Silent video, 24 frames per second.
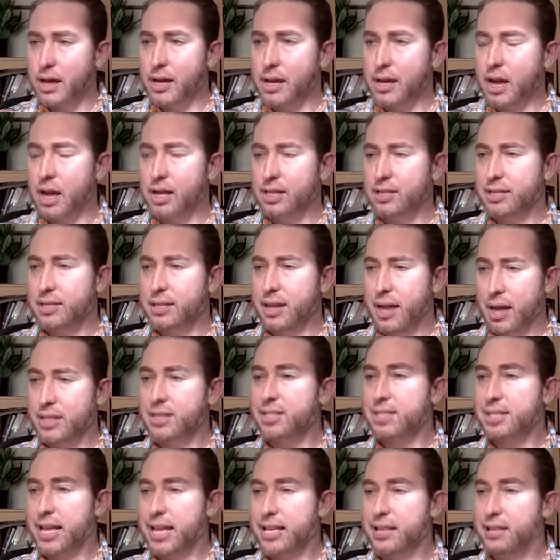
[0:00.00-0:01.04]

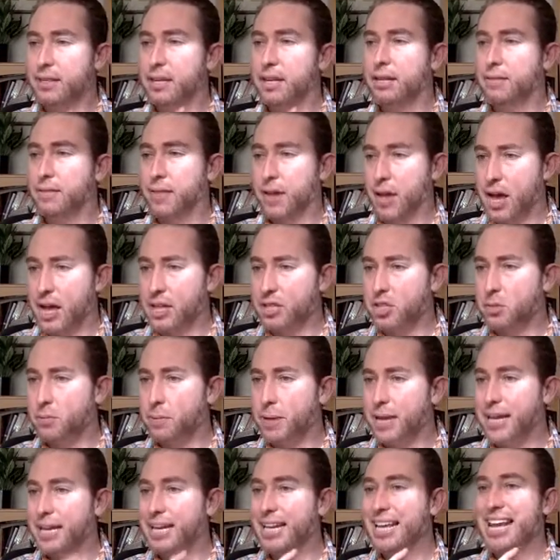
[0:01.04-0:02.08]
Constant, the
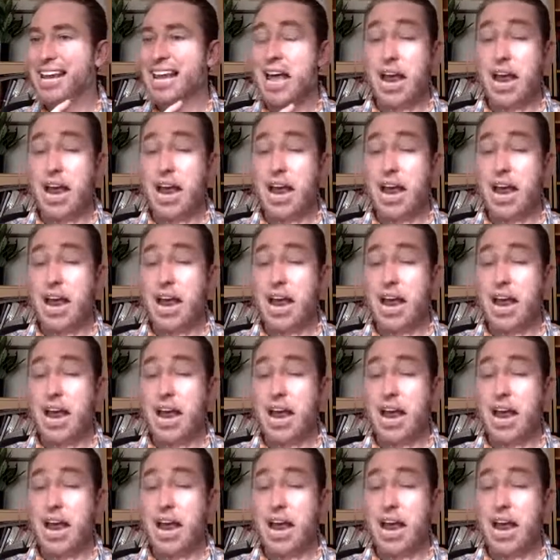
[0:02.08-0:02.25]
Godspeed,